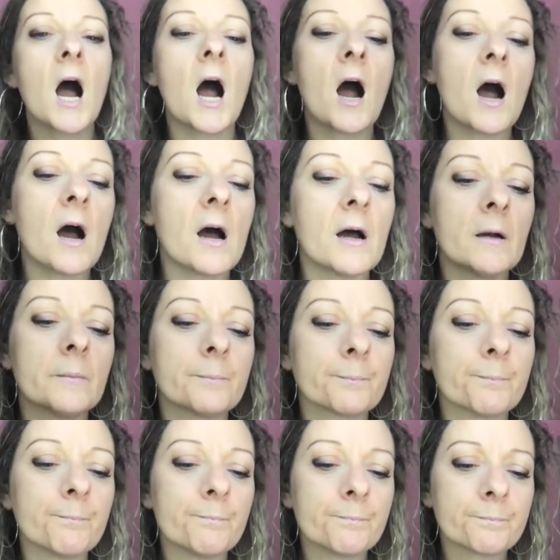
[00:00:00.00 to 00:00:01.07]

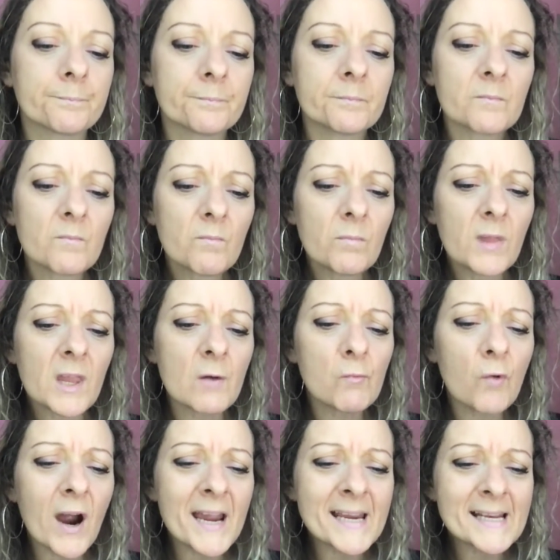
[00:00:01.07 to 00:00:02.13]
Um
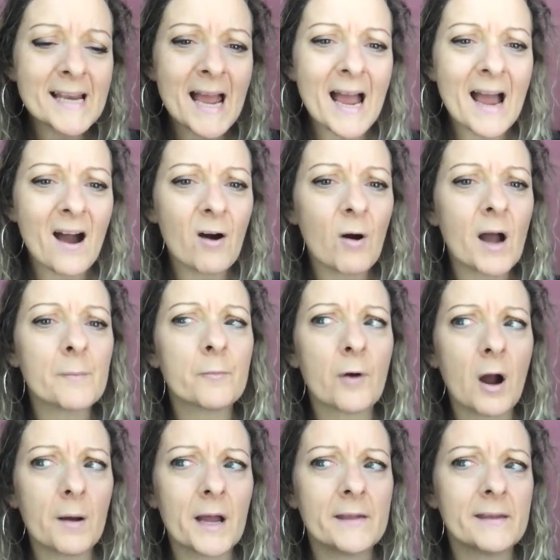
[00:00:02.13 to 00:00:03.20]
right now i'm
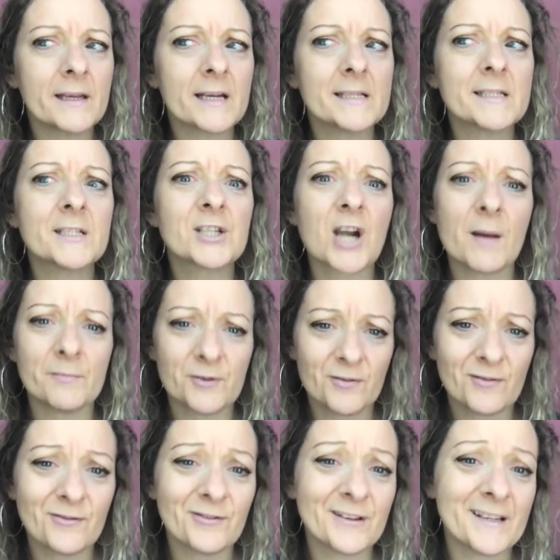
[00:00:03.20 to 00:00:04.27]
pro i think i did chapter
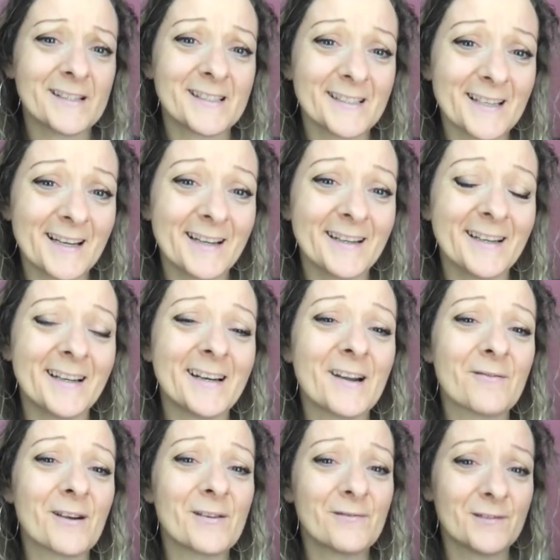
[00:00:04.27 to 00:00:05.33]
30 today and i
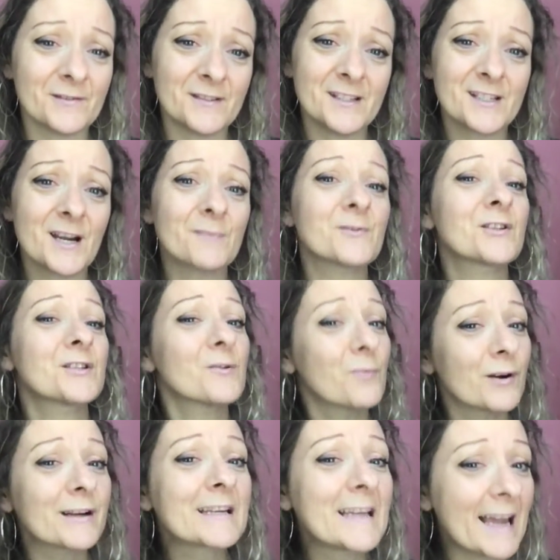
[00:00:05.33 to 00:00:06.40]
write 50 chapters so
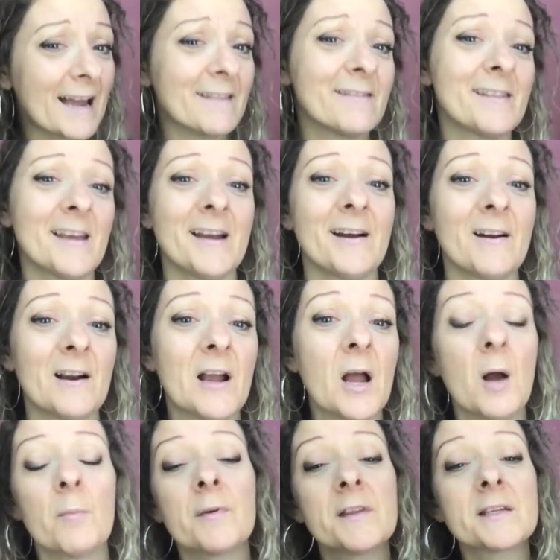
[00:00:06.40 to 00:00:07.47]
we're getting there
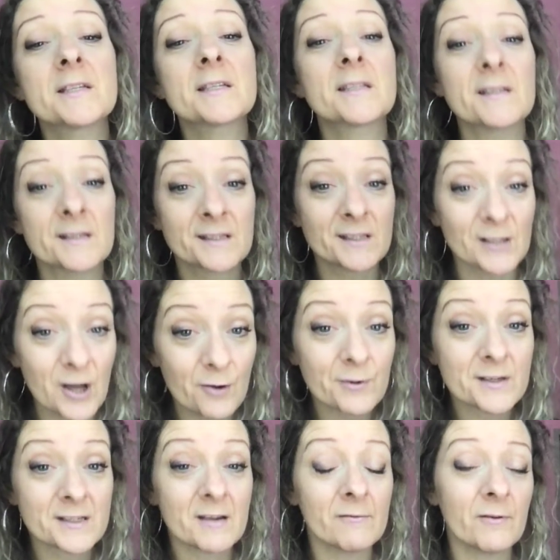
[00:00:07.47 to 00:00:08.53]
but this is the
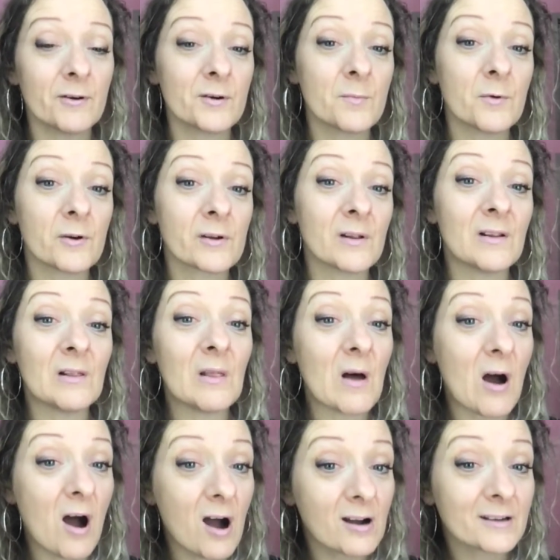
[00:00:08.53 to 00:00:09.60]
slowest i've wrote a book in a
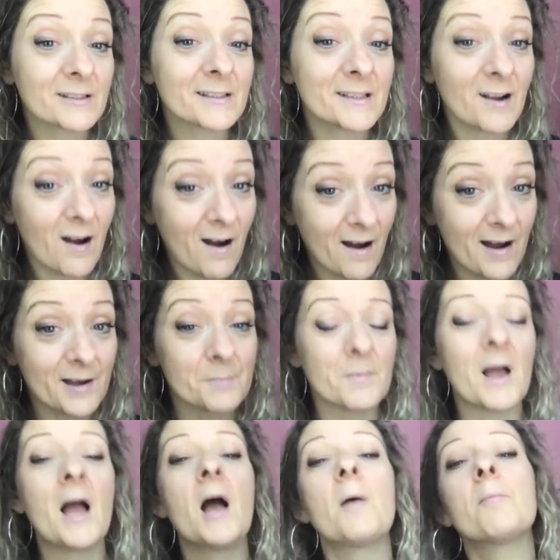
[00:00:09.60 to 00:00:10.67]
long time
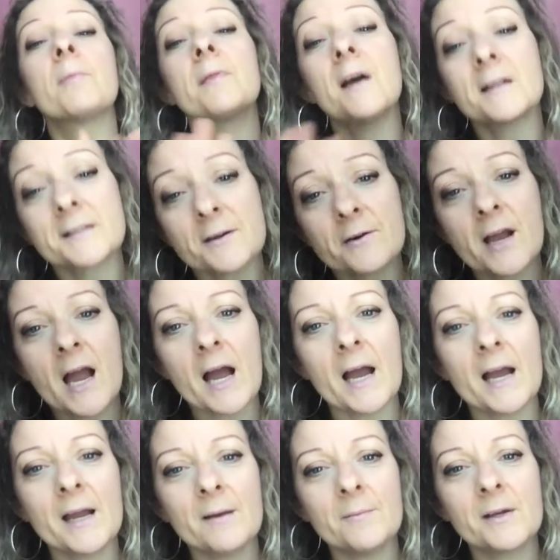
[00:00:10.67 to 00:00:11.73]
but that's
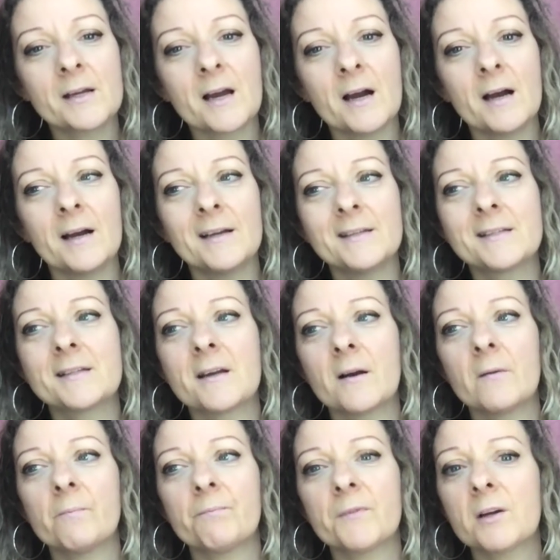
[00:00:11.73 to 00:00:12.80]
okay because
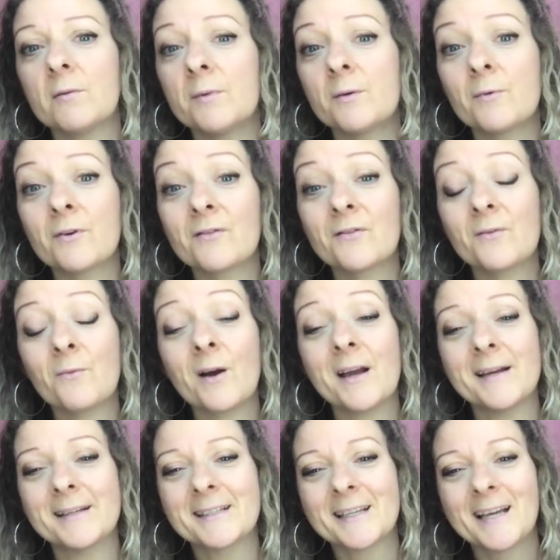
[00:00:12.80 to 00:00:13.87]
um, it'll be worth the
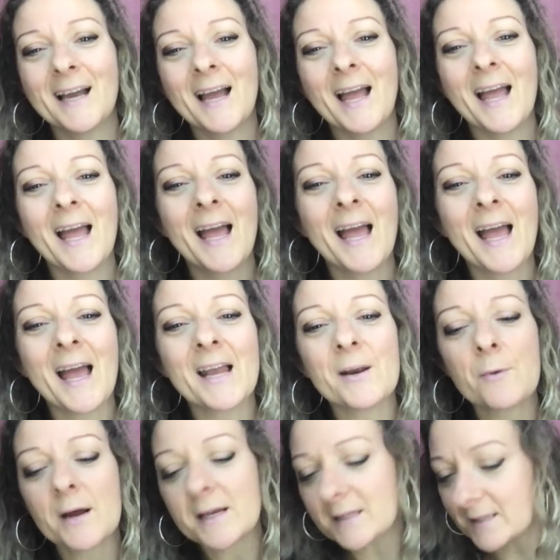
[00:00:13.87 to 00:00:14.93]
wait
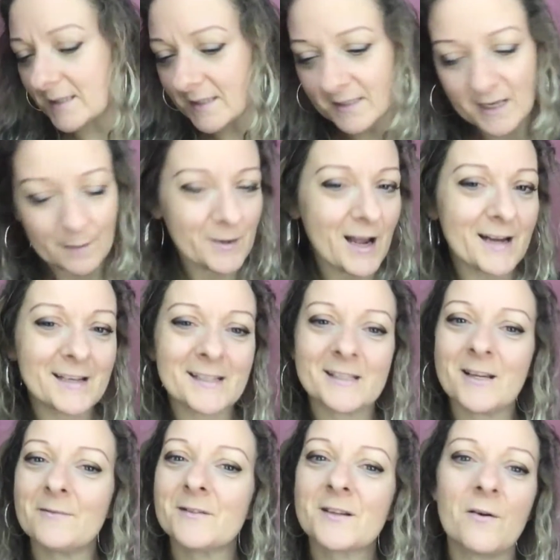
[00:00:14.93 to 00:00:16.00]
anyways the same kind of
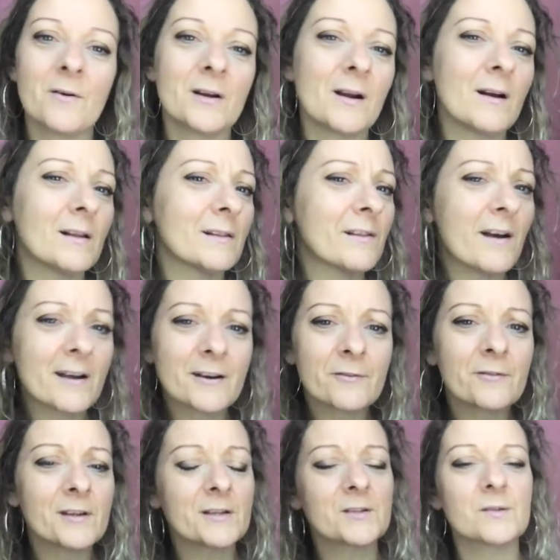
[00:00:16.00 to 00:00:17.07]
stuff's going on a lot of
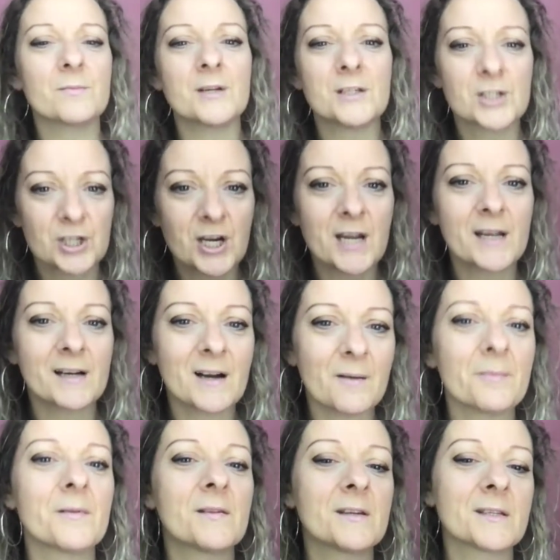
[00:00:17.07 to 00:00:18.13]
things are being shaken
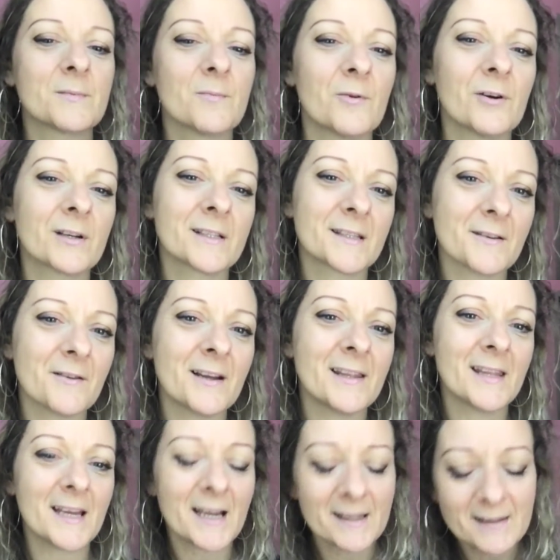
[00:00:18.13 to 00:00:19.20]
up in this book so i
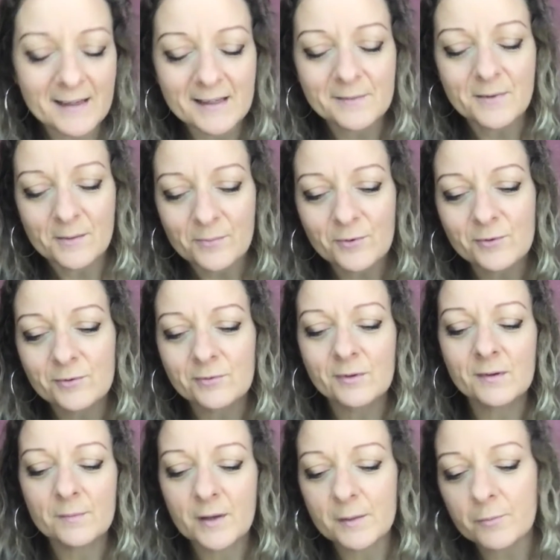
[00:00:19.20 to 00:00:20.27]
think i think people
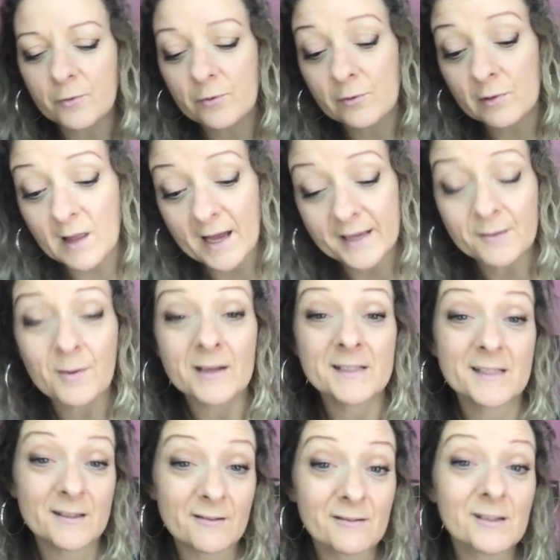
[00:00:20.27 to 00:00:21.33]
people who like my
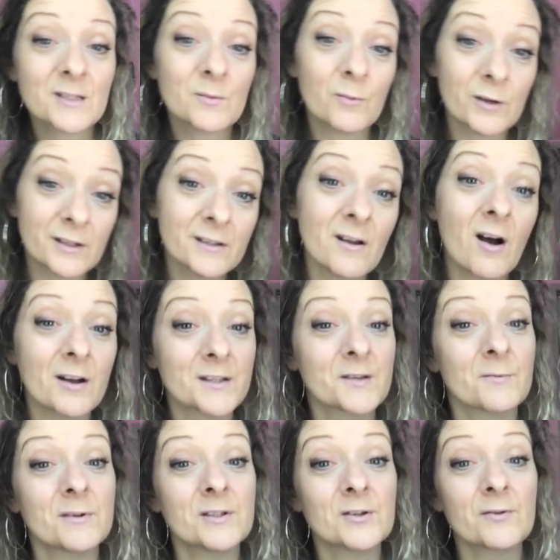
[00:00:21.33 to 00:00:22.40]
series will
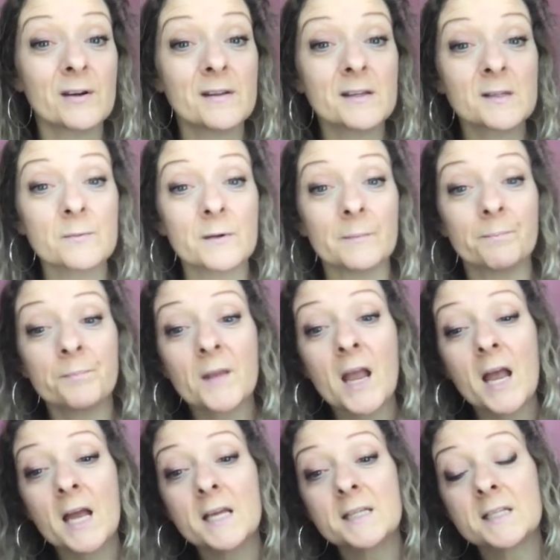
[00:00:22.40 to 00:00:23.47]
also enjoy this one
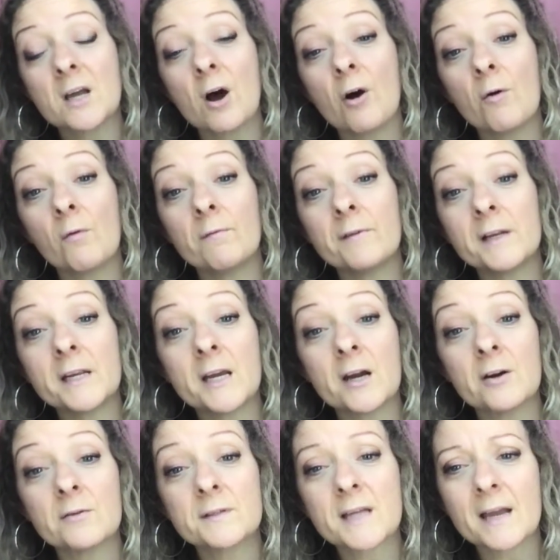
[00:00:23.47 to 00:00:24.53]
so
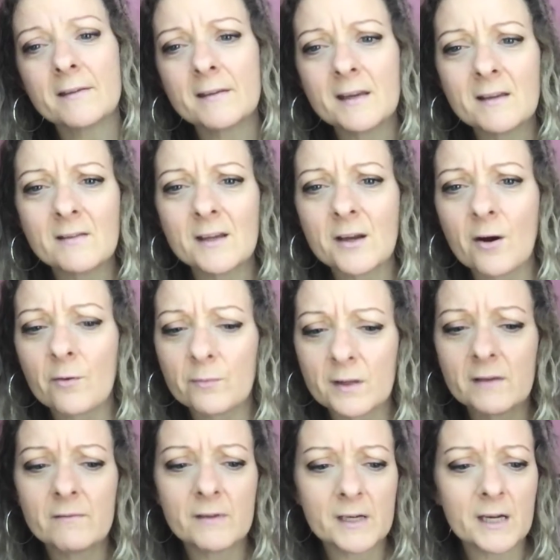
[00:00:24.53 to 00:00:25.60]
videos i think the
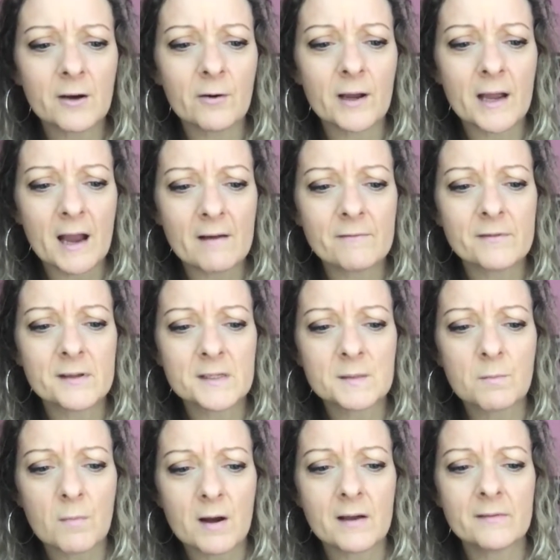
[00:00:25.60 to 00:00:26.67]
only video i have this
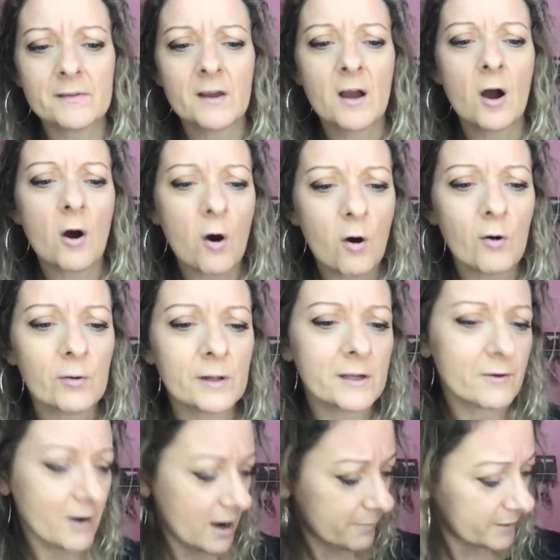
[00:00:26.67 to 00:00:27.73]
month holy
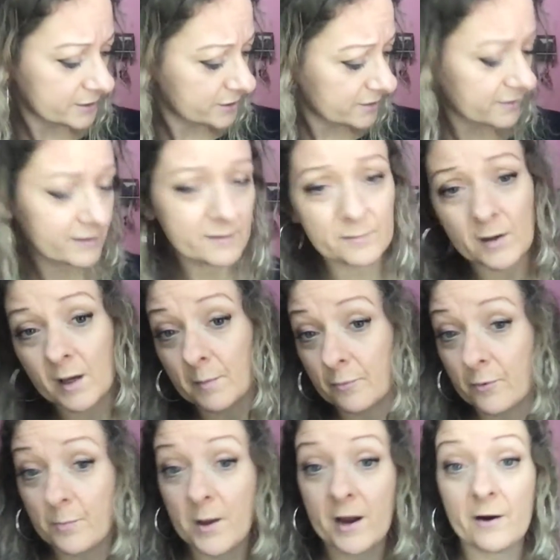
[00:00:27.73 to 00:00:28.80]
crap, I should have
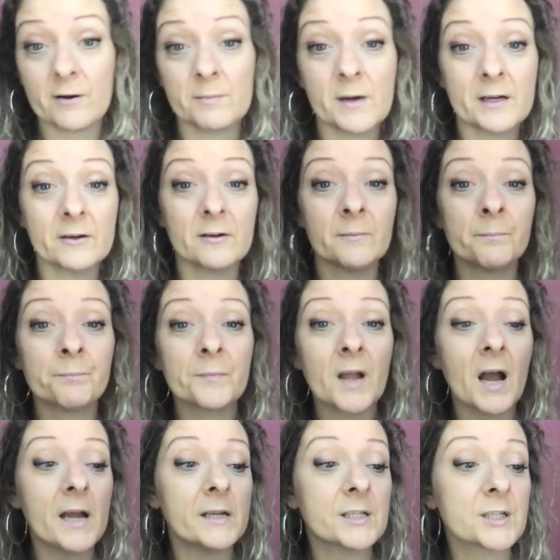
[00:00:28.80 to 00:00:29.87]
prepared better.
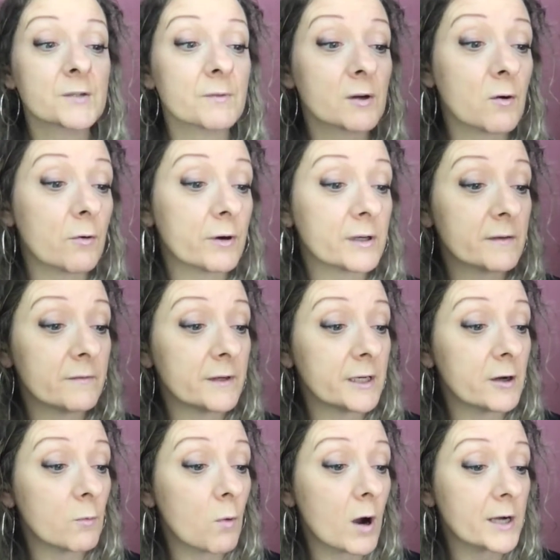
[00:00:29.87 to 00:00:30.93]
I just recorded a
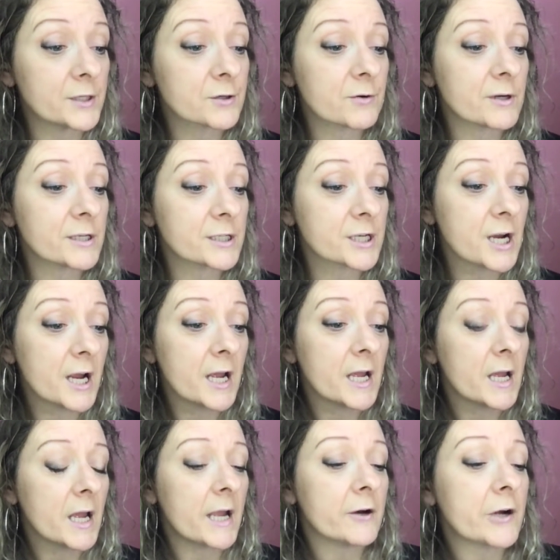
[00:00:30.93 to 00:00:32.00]
video why George
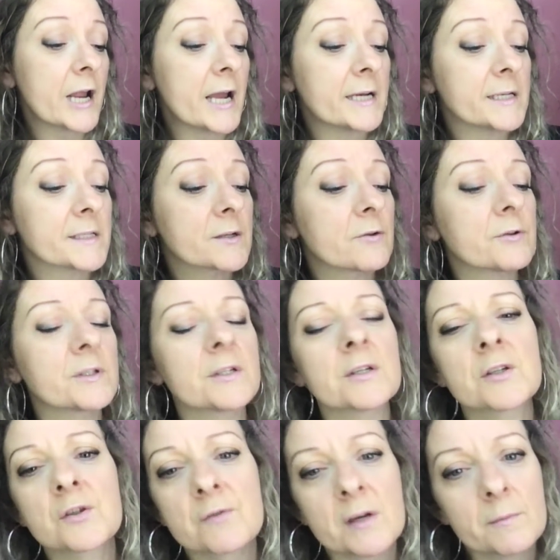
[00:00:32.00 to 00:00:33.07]
Hernandez goes to
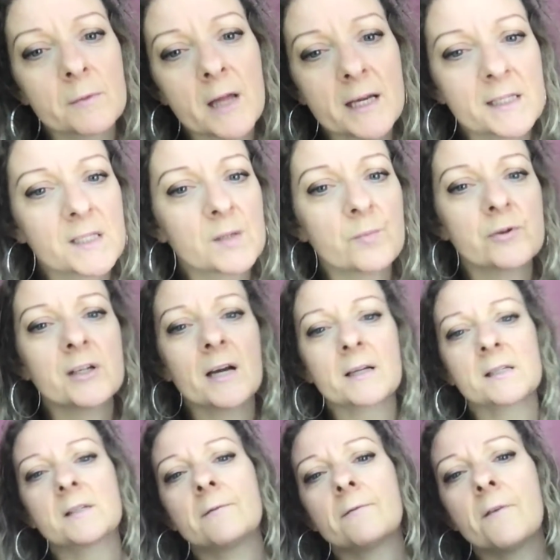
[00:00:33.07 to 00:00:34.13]
extreme lengths to
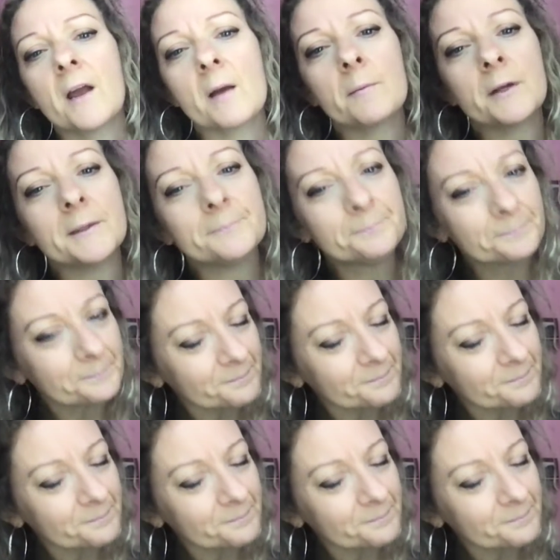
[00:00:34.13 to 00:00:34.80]
protect his family.